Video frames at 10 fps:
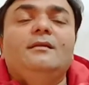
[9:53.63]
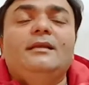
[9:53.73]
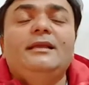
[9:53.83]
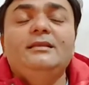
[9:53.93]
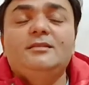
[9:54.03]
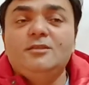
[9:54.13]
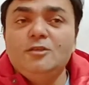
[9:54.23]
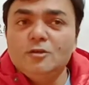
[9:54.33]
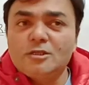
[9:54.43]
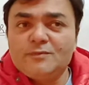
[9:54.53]
is
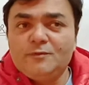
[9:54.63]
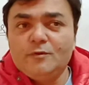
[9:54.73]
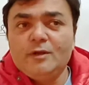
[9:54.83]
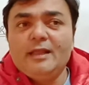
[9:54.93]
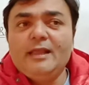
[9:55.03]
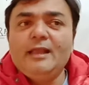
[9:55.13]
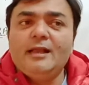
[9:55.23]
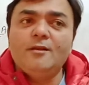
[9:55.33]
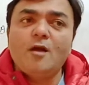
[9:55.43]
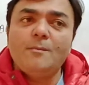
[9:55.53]
useful
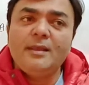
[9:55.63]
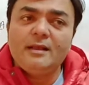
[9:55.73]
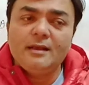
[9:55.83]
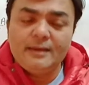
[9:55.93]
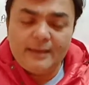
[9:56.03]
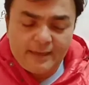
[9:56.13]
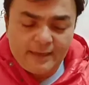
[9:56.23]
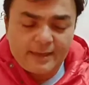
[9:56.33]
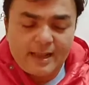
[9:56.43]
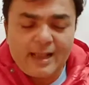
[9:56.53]

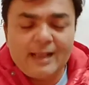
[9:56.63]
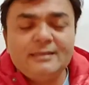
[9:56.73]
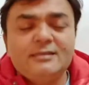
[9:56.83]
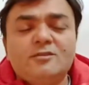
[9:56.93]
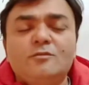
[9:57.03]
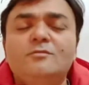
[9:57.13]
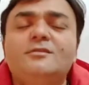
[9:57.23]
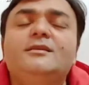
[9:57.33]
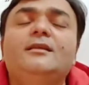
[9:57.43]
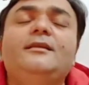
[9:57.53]
economically and
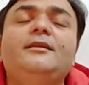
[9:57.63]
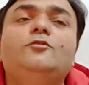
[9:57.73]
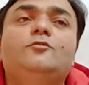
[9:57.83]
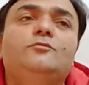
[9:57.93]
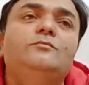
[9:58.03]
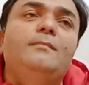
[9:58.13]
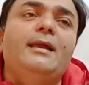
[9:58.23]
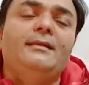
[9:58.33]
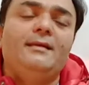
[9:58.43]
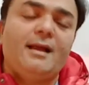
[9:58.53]
socially to
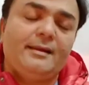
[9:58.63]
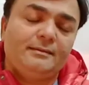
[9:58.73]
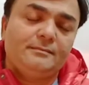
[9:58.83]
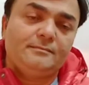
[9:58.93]
mankind.